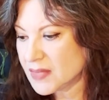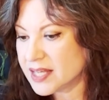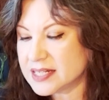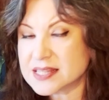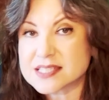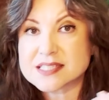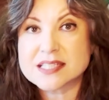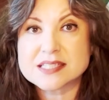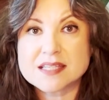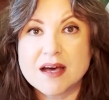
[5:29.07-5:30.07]
And at
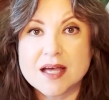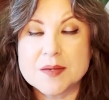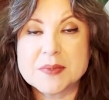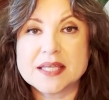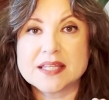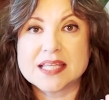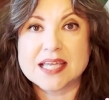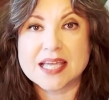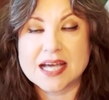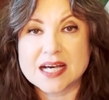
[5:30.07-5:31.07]
this time in
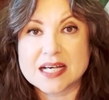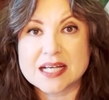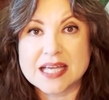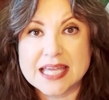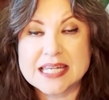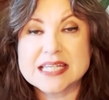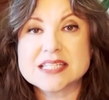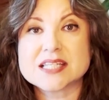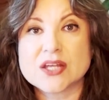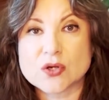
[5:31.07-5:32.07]
the
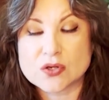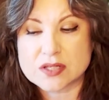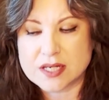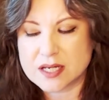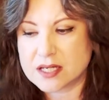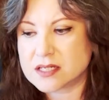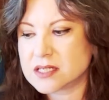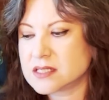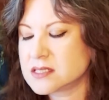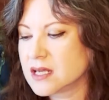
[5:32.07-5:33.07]
80s and early
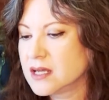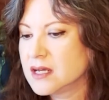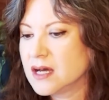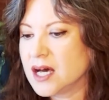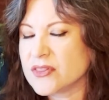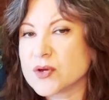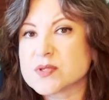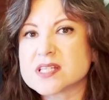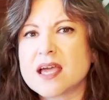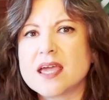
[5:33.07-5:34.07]
90s, there
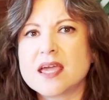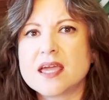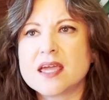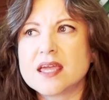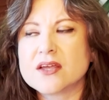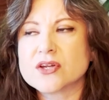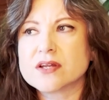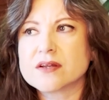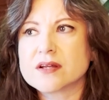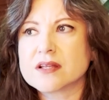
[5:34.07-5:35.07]
was a
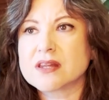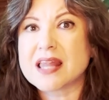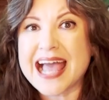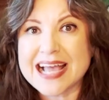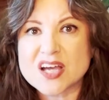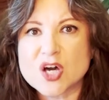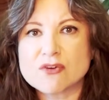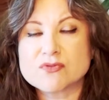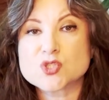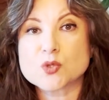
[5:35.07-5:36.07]
lack
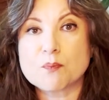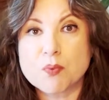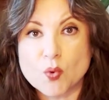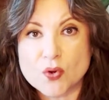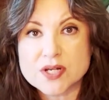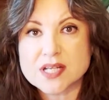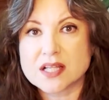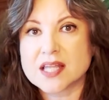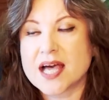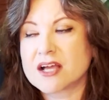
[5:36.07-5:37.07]
of support,
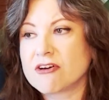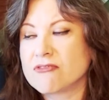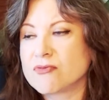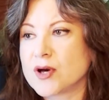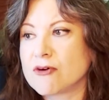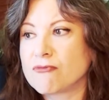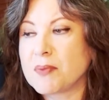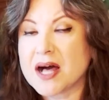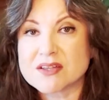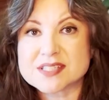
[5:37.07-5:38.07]
a lack of
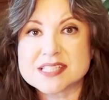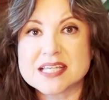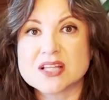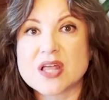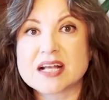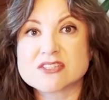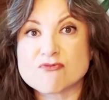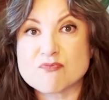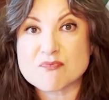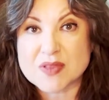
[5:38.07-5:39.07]
policy, a lack of
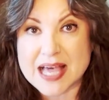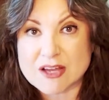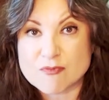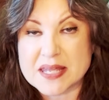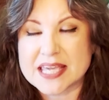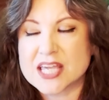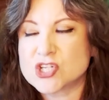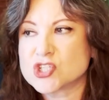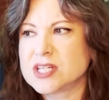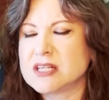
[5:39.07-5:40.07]

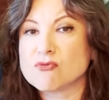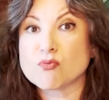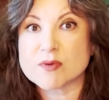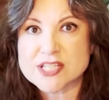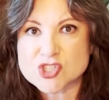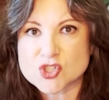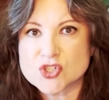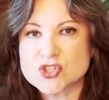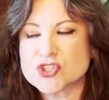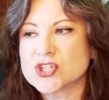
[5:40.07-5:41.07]
medication,
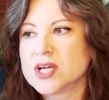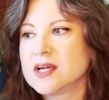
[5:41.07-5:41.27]
research,